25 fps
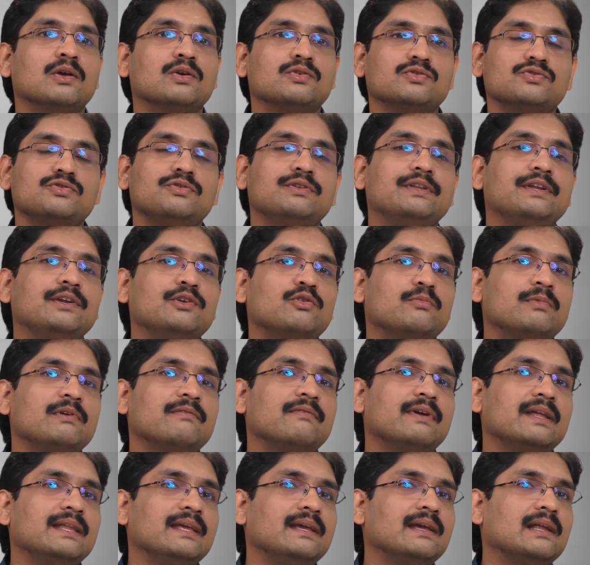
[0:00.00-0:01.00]
So you need to be
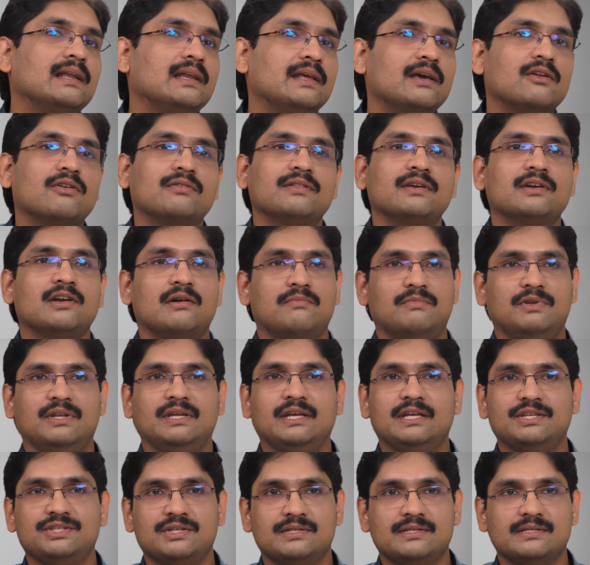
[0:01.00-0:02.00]
very clear on the
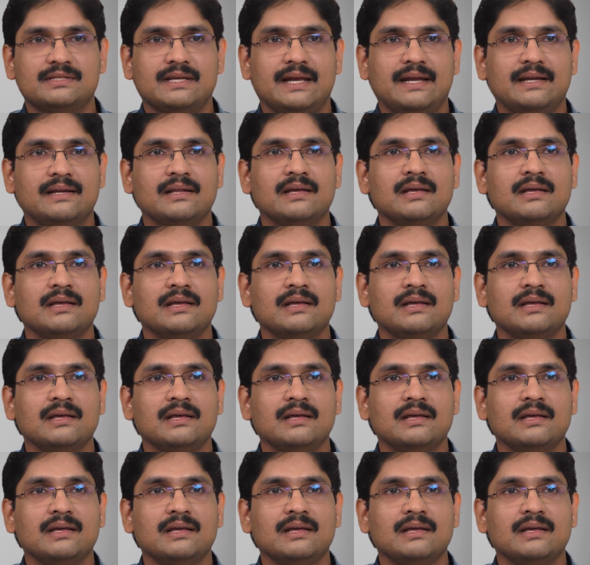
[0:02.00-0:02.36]
communication side.